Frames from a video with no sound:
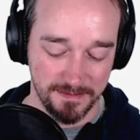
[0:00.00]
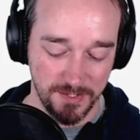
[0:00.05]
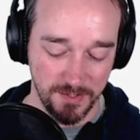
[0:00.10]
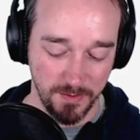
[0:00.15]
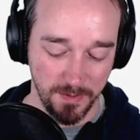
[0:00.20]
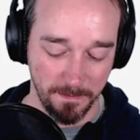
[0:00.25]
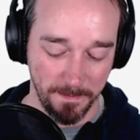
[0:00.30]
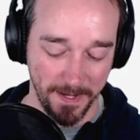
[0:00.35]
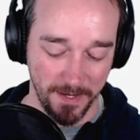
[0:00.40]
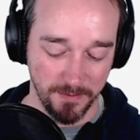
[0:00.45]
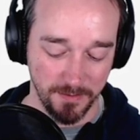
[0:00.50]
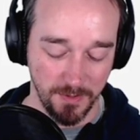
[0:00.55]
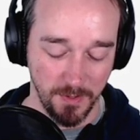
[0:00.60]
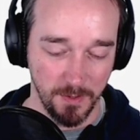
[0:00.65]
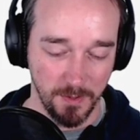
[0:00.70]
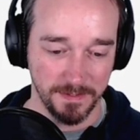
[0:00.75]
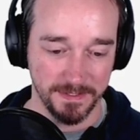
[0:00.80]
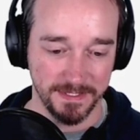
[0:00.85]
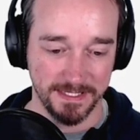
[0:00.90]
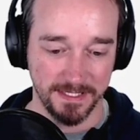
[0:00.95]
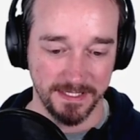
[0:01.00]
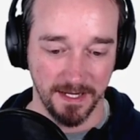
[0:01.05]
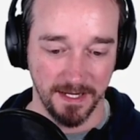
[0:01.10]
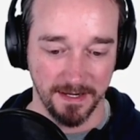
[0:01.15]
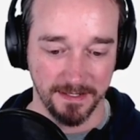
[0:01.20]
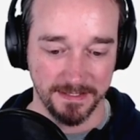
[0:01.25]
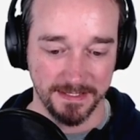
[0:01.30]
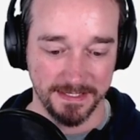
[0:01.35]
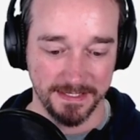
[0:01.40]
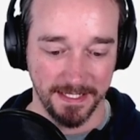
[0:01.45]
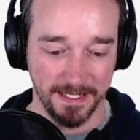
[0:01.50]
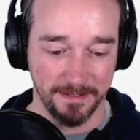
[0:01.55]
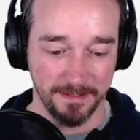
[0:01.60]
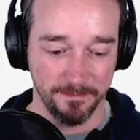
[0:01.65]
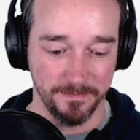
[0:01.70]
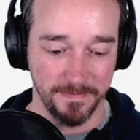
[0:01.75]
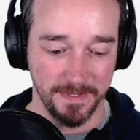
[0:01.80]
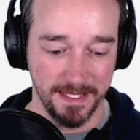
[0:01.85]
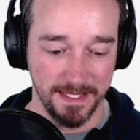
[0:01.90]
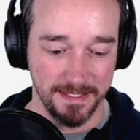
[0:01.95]
too about cold starts
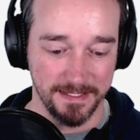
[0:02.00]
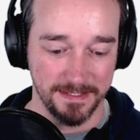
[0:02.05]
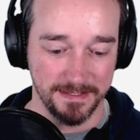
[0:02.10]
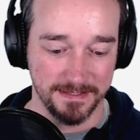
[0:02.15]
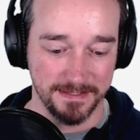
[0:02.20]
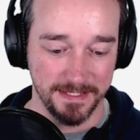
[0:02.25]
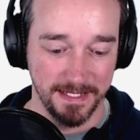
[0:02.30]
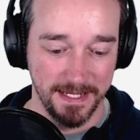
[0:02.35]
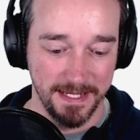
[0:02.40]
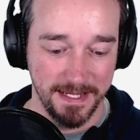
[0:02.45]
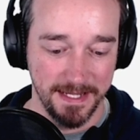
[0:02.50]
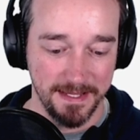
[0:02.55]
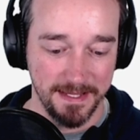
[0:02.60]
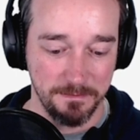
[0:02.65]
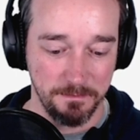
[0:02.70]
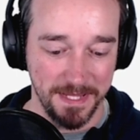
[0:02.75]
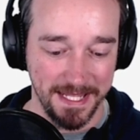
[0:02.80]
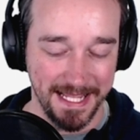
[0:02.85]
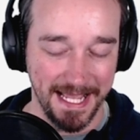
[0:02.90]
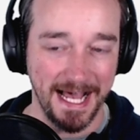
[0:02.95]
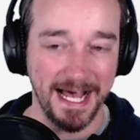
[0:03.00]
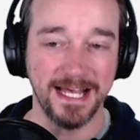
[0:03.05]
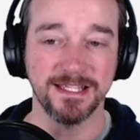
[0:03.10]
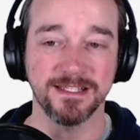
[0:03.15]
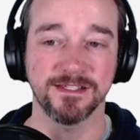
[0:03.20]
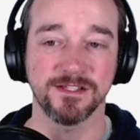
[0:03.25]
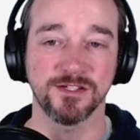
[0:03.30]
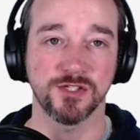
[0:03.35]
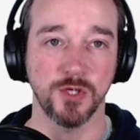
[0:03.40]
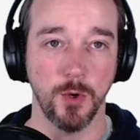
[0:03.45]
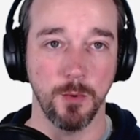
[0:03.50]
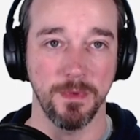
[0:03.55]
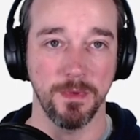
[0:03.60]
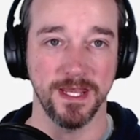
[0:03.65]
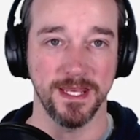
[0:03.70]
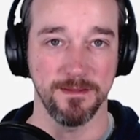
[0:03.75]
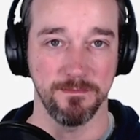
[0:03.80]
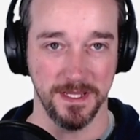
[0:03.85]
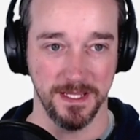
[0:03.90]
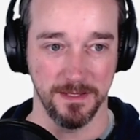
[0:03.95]
is because so
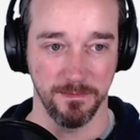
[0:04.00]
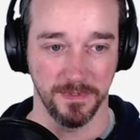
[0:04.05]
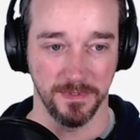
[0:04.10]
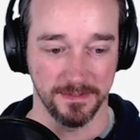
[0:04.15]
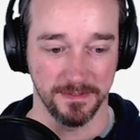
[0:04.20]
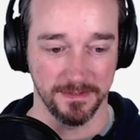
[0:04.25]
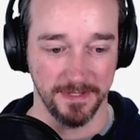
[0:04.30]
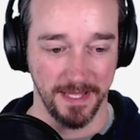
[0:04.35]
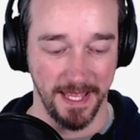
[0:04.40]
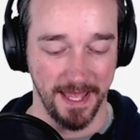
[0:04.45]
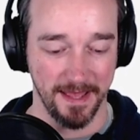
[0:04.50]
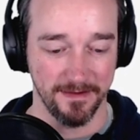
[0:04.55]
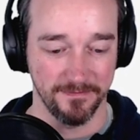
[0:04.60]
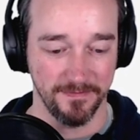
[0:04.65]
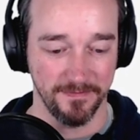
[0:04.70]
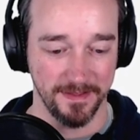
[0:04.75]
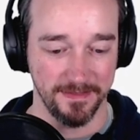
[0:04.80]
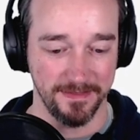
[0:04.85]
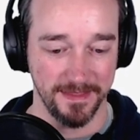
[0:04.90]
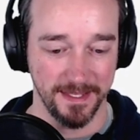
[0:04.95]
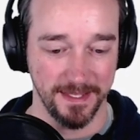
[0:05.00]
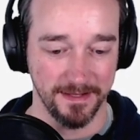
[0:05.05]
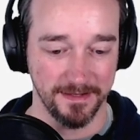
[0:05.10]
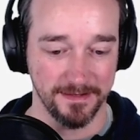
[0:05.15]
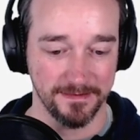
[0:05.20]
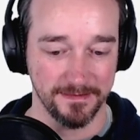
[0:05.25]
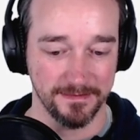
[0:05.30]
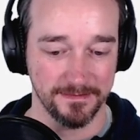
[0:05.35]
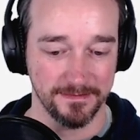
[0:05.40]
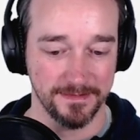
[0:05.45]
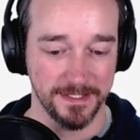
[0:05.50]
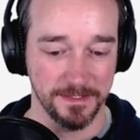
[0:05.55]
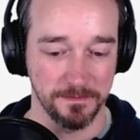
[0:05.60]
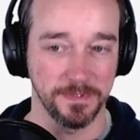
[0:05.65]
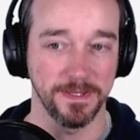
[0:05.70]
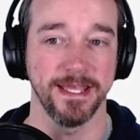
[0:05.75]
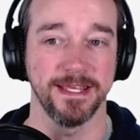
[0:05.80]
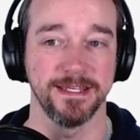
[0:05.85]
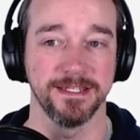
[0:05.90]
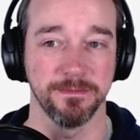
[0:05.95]
many people have, I think,
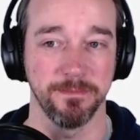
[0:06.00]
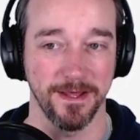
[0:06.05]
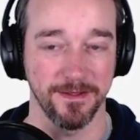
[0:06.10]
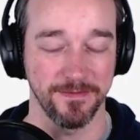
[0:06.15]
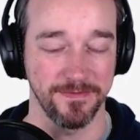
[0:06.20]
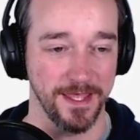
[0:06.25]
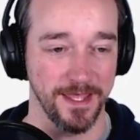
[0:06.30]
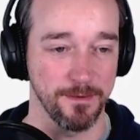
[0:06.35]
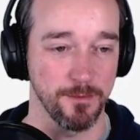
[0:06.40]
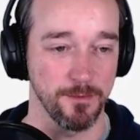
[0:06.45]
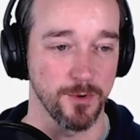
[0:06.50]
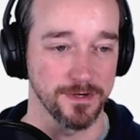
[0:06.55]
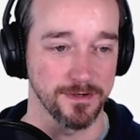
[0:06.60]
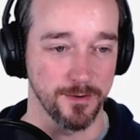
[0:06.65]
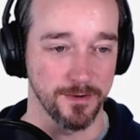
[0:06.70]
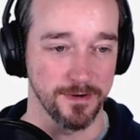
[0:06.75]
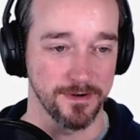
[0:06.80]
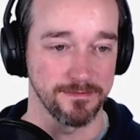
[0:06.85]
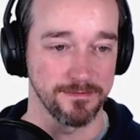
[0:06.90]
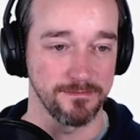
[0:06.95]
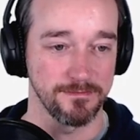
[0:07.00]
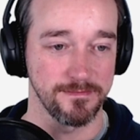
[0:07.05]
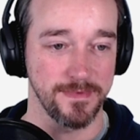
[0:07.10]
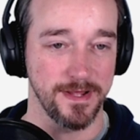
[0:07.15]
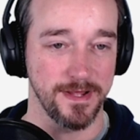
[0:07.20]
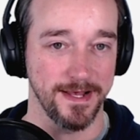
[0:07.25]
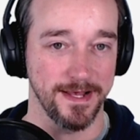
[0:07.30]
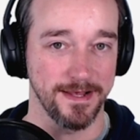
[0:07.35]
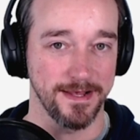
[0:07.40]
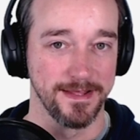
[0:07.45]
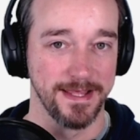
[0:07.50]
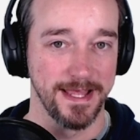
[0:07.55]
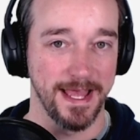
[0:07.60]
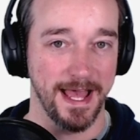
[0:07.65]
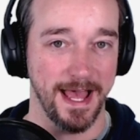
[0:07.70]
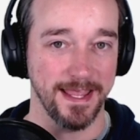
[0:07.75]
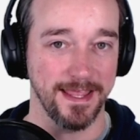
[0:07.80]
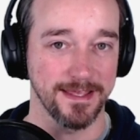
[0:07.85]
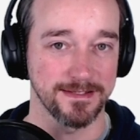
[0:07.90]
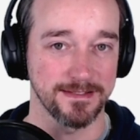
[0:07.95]
complained about them or
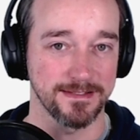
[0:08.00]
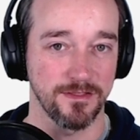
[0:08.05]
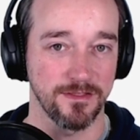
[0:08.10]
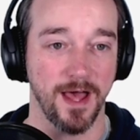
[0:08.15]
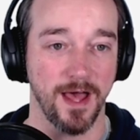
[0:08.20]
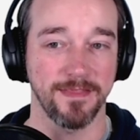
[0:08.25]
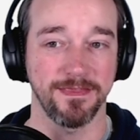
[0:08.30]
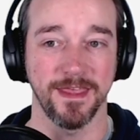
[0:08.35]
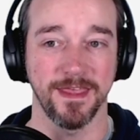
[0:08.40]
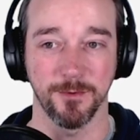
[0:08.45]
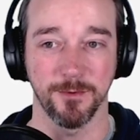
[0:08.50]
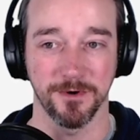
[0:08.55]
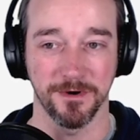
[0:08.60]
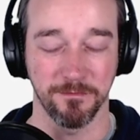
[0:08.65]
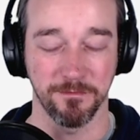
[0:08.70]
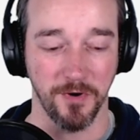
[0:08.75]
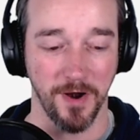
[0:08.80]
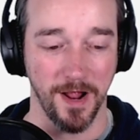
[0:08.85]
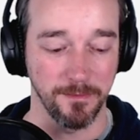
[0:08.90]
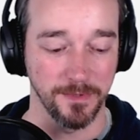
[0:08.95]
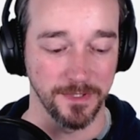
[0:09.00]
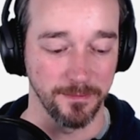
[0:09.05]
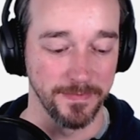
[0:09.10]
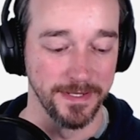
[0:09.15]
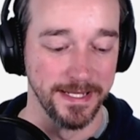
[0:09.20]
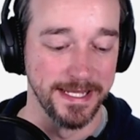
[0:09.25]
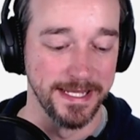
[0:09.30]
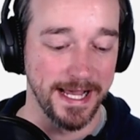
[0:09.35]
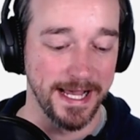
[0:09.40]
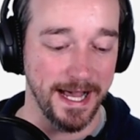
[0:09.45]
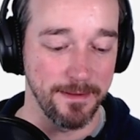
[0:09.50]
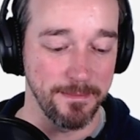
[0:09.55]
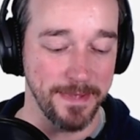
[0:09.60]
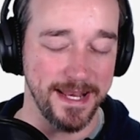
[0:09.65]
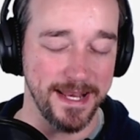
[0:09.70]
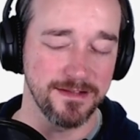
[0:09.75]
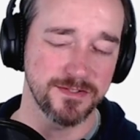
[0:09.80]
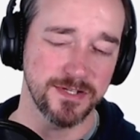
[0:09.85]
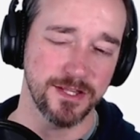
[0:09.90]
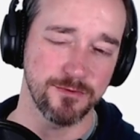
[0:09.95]
I guess thought they were a problem.
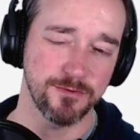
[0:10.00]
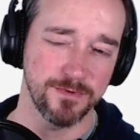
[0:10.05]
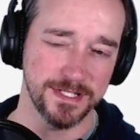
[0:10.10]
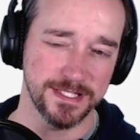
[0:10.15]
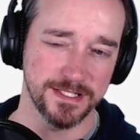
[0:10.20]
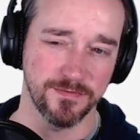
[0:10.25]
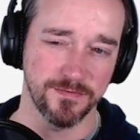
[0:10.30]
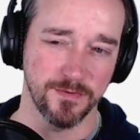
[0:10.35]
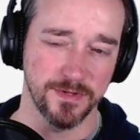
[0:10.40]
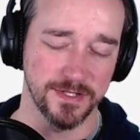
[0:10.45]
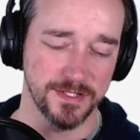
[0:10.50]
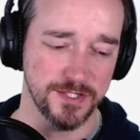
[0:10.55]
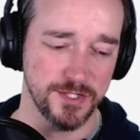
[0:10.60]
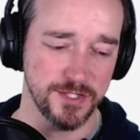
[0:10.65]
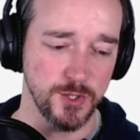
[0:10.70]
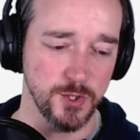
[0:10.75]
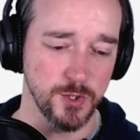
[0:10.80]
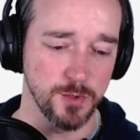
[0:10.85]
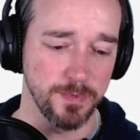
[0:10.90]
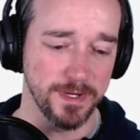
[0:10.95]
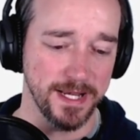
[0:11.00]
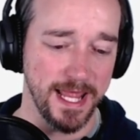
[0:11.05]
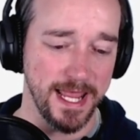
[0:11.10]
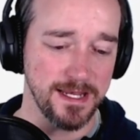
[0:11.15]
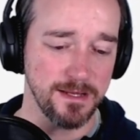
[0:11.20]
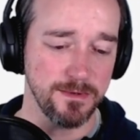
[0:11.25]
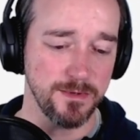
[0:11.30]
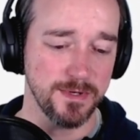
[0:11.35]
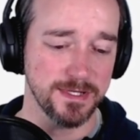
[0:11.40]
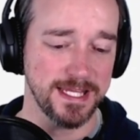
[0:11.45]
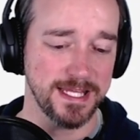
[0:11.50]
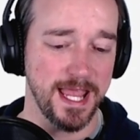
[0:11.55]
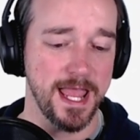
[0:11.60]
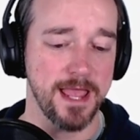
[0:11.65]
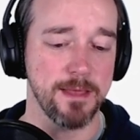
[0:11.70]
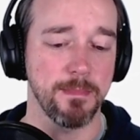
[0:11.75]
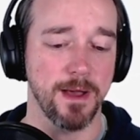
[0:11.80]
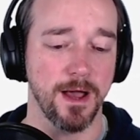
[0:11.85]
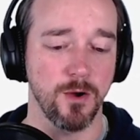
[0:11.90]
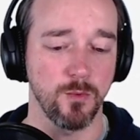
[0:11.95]
And there's other reasons for this too, but AWS
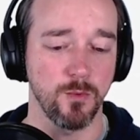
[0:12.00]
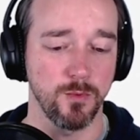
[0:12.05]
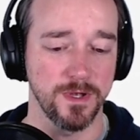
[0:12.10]
came out